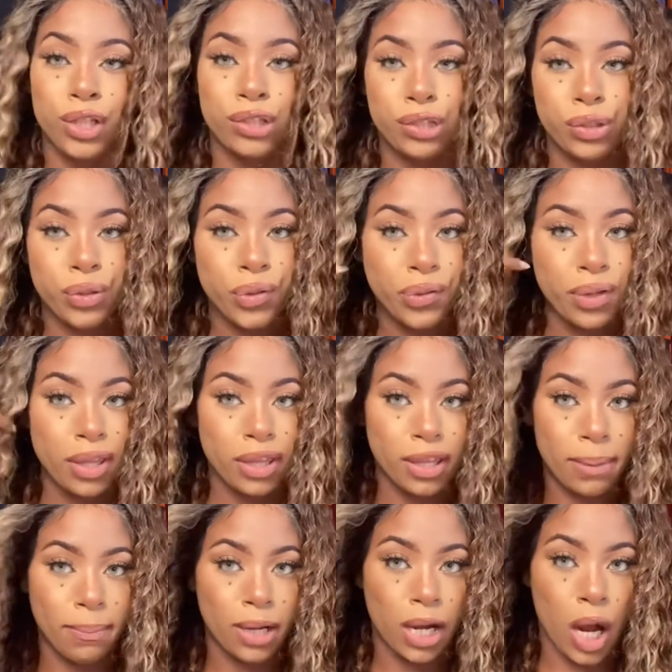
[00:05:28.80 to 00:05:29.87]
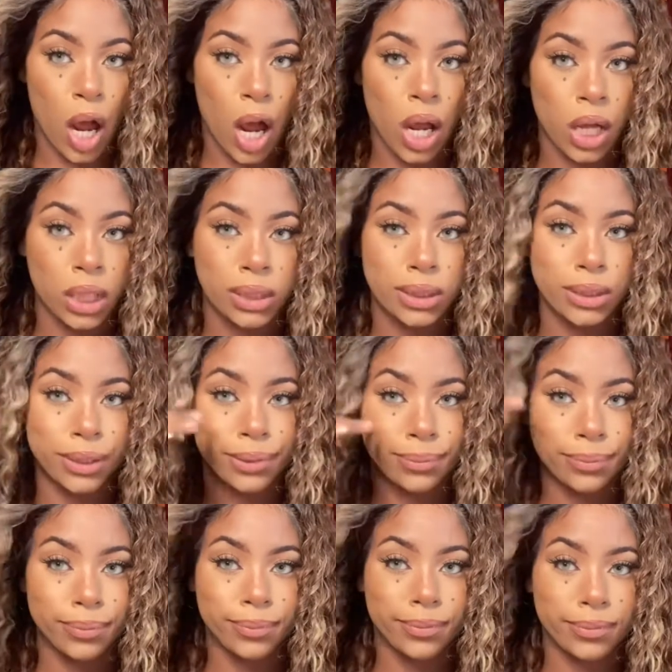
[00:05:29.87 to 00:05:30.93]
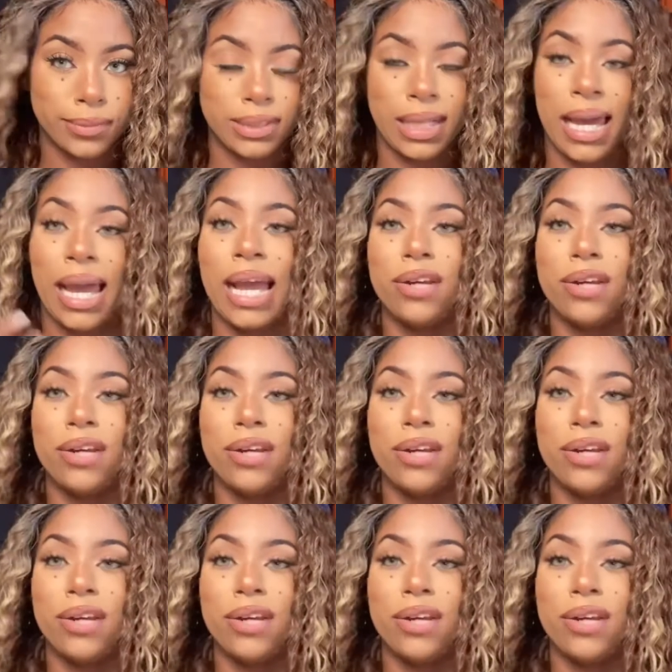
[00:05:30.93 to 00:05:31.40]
to the blonde. Okay,